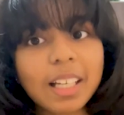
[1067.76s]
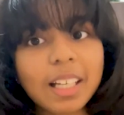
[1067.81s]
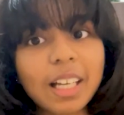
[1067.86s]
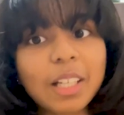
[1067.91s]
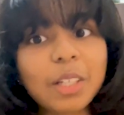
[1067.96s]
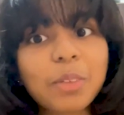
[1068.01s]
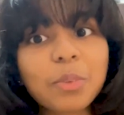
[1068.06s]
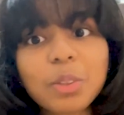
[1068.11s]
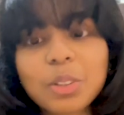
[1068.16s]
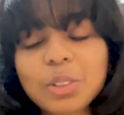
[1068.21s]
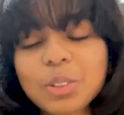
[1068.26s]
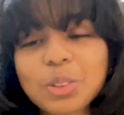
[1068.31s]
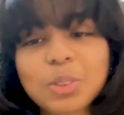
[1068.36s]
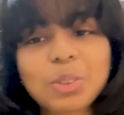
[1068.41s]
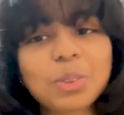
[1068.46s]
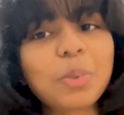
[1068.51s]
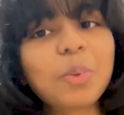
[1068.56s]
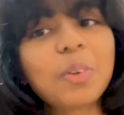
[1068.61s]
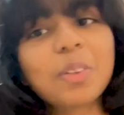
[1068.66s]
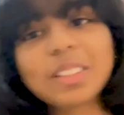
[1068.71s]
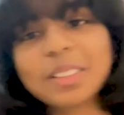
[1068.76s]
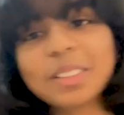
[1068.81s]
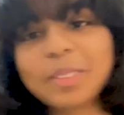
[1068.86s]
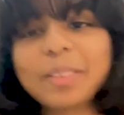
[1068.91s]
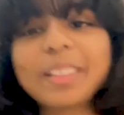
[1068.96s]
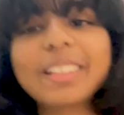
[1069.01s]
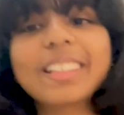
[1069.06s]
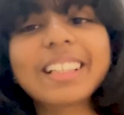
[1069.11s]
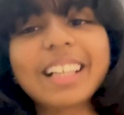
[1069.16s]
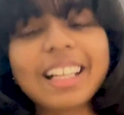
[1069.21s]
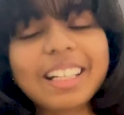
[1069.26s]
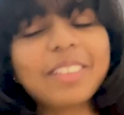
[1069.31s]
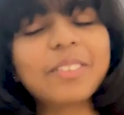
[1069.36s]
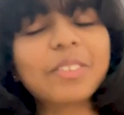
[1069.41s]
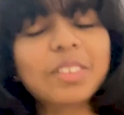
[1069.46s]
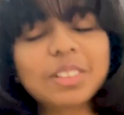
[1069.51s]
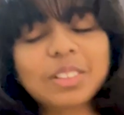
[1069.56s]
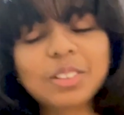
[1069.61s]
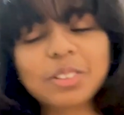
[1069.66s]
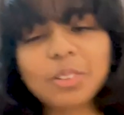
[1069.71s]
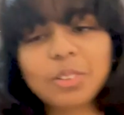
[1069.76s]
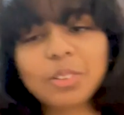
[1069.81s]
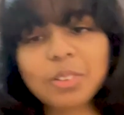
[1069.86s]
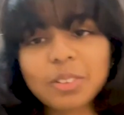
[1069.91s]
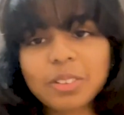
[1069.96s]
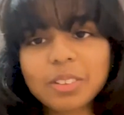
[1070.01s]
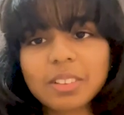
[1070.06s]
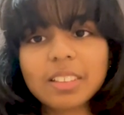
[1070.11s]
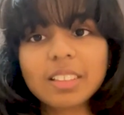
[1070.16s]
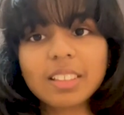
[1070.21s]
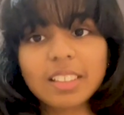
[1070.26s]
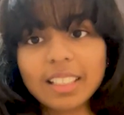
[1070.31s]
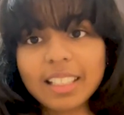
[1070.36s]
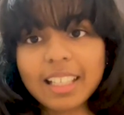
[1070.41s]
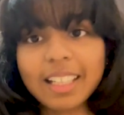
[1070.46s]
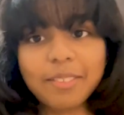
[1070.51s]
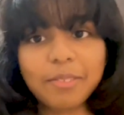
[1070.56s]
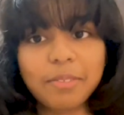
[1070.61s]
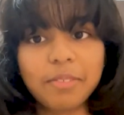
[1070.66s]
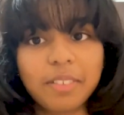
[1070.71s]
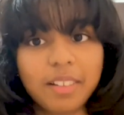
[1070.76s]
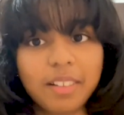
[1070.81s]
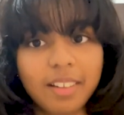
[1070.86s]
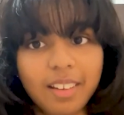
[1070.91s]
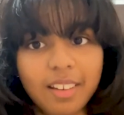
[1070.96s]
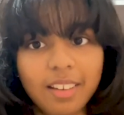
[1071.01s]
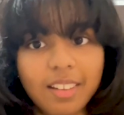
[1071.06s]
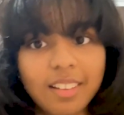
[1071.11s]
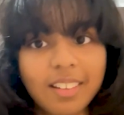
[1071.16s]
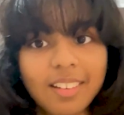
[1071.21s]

and it was so inspiring, and it was so good and fun.